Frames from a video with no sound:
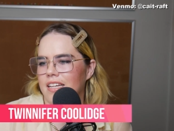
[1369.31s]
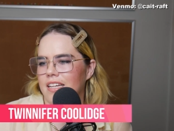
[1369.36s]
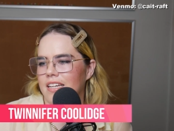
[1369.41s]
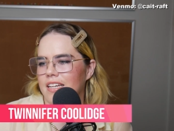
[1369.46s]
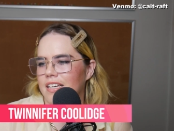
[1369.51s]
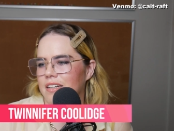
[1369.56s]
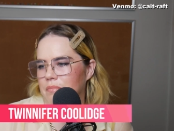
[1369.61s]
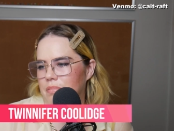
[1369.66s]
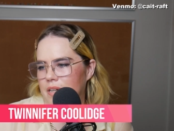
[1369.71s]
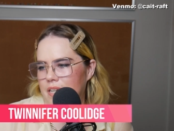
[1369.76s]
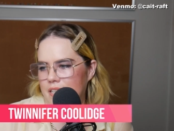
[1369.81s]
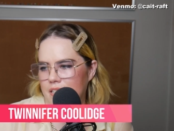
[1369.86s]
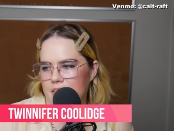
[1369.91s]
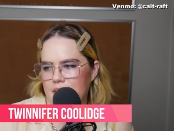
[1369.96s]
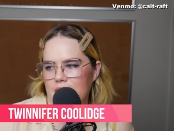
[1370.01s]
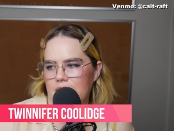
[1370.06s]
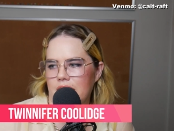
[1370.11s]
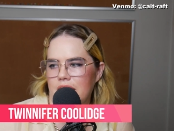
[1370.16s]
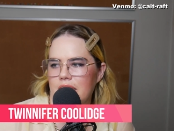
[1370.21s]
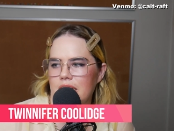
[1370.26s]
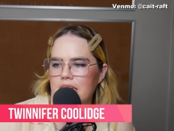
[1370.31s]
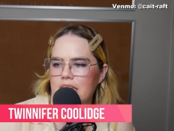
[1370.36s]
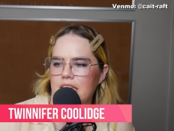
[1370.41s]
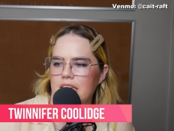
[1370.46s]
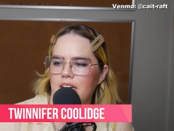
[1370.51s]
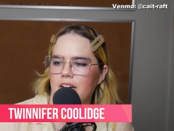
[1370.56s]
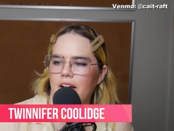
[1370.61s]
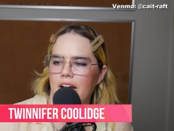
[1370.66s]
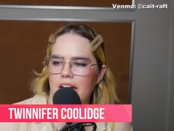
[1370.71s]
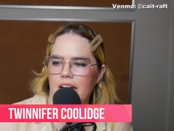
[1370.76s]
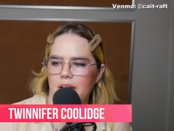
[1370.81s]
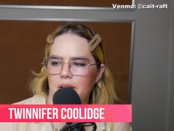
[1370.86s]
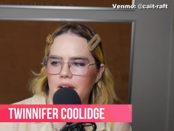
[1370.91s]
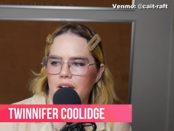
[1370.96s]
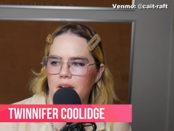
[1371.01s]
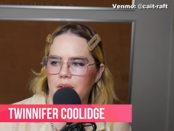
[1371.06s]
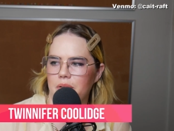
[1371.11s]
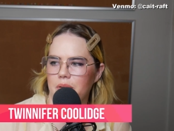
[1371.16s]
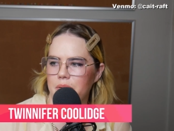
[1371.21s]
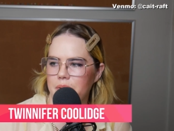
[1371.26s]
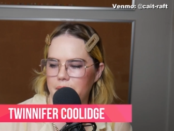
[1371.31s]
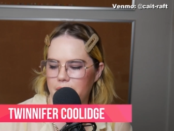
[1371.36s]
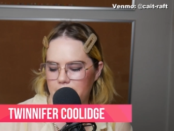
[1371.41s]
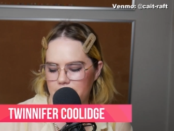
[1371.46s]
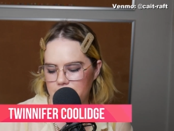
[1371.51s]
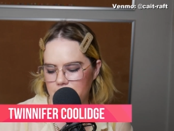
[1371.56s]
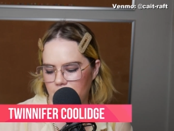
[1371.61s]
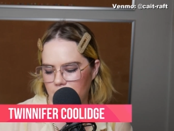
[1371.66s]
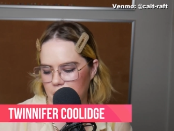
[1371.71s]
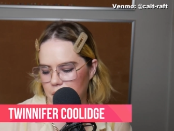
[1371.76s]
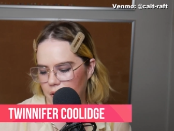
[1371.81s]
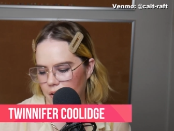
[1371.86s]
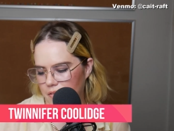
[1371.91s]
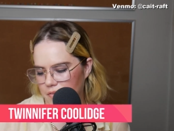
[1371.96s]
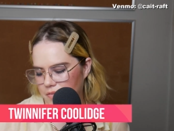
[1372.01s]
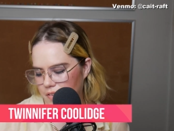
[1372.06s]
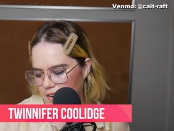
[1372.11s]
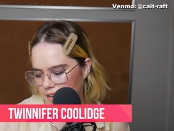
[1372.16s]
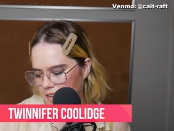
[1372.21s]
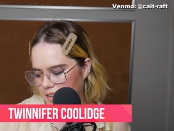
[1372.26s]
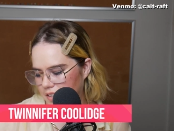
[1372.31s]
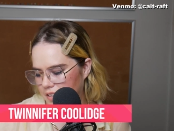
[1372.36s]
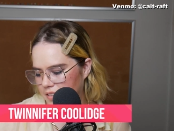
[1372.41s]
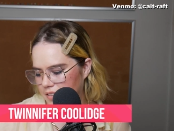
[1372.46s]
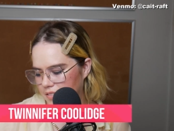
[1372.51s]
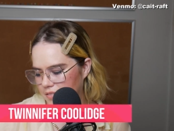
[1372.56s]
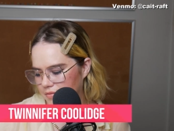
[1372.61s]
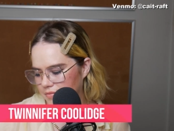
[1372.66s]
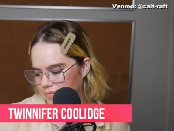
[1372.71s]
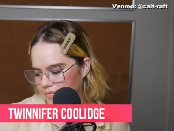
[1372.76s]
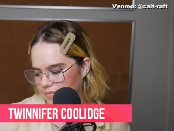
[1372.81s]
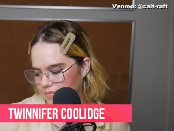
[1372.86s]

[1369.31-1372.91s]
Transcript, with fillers: Oh my god. All right. Well, we got to talk about fucking